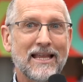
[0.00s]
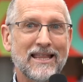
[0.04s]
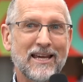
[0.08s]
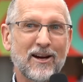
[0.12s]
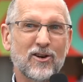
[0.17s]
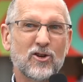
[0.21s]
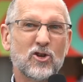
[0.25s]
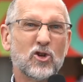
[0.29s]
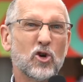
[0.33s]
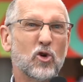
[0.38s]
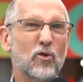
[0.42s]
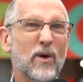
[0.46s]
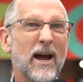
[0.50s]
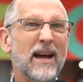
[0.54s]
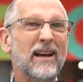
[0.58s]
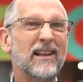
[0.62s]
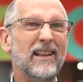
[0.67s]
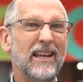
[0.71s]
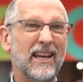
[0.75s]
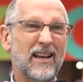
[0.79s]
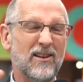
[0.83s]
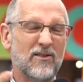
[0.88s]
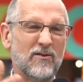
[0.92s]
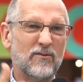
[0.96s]
they're
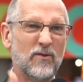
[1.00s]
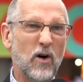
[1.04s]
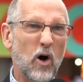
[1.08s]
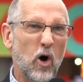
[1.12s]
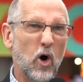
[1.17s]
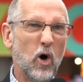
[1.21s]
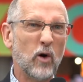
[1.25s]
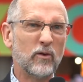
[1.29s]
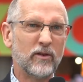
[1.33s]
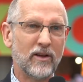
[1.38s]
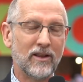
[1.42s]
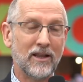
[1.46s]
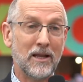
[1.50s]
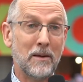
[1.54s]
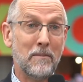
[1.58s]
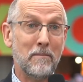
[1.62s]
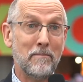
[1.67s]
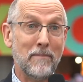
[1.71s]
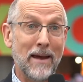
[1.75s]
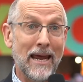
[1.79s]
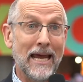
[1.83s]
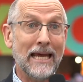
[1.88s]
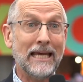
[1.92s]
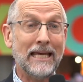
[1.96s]
directly involved in the
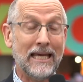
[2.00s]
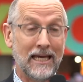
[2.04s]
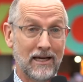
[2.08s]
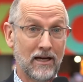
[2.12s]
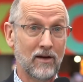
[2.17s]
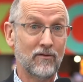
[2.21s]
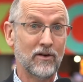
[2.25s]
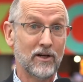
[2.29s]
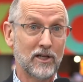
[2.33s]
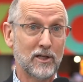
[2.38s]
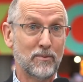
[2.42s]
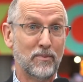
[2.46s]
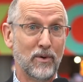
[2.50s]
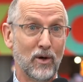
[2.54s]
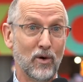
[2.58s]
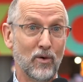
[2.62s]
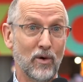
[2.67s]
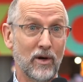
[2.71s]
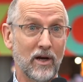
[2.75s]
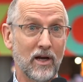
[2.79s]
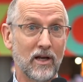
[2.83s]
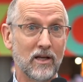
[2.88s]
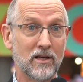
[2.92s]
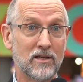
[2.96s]
making of
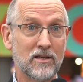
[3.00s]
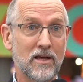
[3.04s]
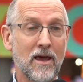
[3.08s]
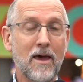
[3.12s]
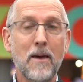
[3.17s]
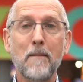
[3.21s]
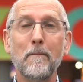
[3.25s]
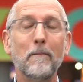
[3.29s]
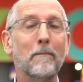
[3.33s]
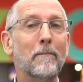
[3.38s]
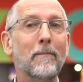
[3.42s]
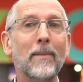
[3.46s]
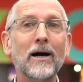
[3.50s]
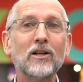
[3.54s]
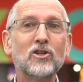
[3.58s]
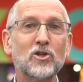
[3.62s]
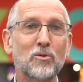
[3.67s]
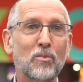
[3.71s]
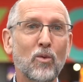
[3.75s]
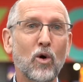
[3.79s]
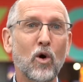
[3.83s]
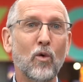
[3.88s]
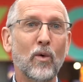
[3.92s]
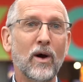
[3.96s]
experience.
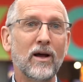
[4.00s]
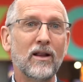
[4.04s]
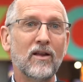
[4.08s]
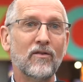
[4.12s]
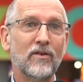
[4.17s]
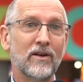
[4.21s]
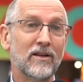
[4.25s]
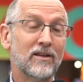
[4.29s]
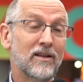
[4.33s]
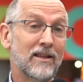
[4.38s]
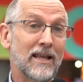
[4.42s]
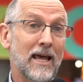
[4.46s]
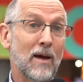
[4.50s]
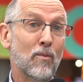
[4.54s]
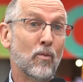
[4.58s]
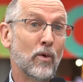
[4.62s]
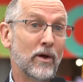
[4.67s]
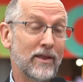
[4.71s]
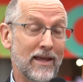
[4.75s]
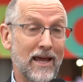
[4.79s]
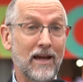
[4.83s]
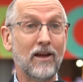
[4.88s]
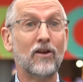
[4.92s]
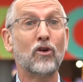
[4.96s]
Much more relevant to them
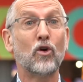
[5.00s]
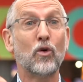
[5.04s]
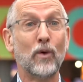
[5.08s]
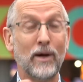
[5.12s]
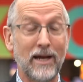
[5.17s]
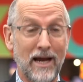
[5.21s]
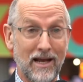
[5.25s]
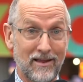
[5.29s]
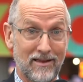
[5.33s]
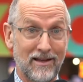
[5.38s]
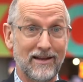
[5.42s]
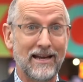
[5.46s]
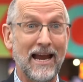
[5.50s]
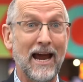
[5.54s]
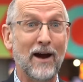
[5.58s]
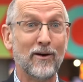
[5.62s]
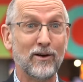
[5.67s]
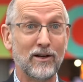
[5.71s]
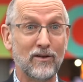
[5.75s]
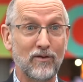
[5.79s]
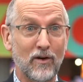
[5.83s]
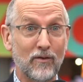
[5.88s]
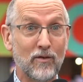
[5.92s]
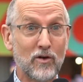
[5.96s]
when they create the
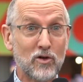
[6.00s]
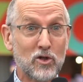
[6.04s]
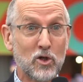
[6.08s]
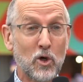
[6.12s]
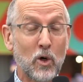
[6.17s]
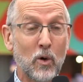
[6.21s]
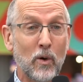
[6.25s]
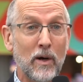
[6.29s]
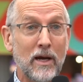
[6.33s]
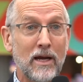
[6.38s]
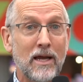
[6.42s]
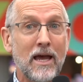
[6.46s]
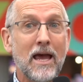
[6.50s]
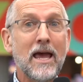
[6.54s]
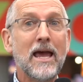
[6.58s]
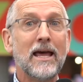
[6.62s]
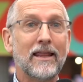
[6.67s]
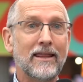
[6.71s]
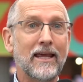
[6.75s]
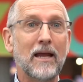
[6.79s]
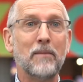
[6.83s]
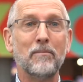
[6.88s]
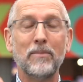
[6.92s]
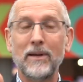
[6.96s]
narrative of the story
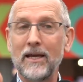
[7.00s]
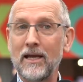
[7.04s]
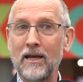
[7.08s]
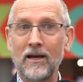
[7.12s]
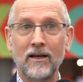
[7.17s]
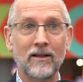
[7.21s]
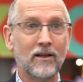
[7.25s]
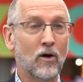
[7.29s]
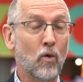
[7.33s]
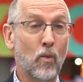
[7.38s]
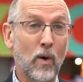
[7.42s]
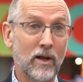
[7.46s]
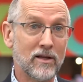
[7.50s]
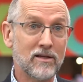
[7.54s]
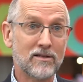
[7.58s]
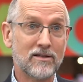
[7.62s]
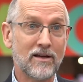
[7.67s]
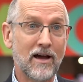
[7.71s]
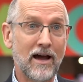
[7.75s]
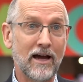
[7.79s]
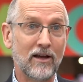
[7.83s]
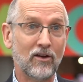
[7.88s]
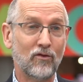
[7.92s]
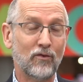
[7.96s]
than being the
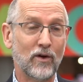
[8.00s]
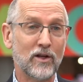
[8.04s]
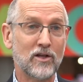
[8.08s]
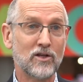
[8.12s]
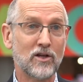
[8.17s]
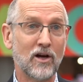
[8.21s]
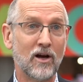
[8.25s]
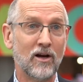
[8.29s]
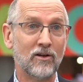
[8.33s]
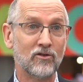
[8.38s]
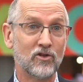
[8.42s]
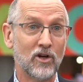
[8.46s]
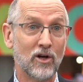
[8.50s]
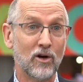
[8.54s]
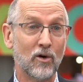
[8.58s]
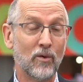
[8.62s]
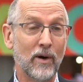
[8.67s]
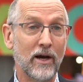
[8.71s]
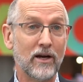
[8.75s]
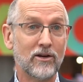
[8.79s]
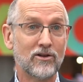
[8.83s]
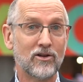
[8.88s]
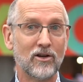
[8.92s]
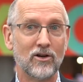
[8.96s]
one-size-fits-all
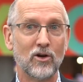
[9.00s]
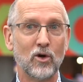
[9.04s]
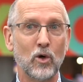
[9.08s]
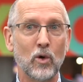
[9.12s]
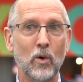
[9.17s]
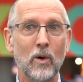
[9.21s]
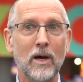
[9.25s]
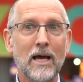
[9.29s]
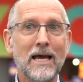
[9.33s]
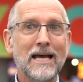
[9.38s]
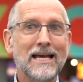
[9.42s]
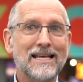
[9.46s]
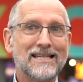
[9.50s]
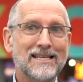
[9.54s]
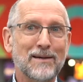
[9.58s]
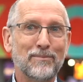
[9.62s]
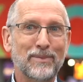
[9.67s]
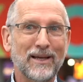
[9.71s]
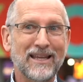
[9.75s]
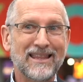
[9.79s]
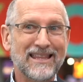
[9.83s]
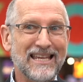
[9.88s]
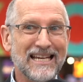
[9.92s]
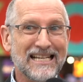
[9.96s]
generation who
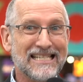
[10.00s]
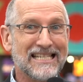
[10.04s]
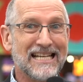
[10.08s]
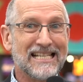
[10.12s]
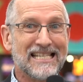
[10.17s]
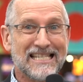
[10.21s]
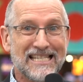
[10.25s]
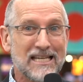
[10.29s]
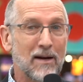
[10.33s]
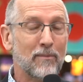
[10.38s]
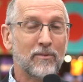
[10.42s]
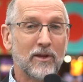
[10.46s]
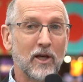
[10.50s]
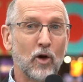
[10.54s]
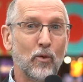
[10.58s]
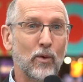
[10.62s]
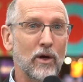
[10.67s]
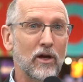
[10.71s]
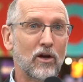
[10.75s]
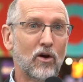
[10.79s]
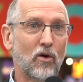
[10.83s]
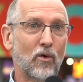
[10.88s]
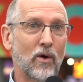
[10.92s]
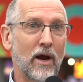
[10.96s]
simply thinks that something
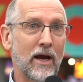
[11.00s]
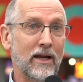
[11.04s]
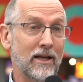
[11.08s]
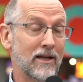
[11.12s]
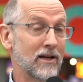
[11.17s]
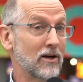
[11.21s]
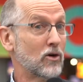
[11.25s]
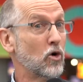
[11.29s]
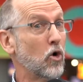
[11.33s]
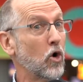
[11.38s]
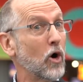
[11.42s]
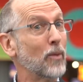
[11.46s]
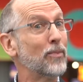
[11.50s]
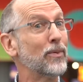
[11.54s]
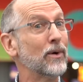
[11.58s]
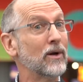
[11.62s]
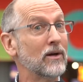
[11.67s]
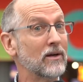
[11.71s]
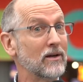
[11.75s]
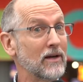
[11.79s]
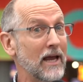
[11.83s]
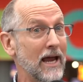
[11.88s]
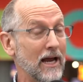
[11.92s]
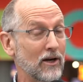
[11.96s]
we create in the
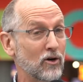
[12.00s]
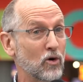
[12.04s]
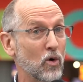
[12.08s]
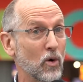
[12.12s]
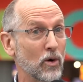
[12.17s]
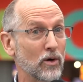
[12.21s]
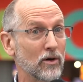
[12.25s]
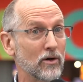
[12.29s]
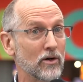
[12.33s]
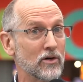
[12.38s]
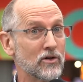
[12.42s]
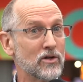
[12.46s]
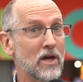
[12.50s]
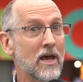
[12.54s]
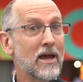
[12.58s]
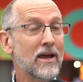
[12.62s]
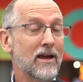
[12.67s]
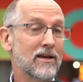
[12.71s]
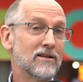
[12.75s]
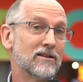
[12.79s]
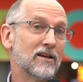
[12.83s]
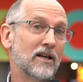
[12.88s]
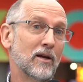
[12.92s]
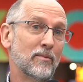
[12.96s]
corporate headquarters
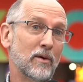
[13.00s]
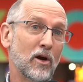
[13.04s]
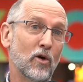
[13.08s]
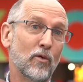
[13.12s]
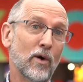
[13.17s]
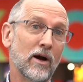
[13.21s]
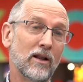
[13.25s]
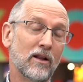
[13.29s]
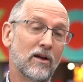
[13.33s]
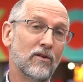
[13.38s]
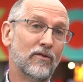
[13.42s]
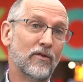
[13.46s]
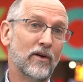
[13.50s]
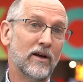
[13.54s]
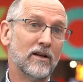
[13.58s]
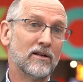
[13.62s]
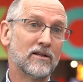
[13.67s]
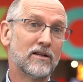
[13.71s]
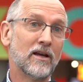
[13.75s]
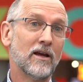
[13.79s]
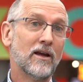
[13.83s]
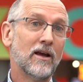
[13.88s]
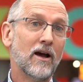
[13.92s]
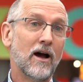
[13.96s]
is going to be
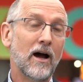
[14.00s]
relevant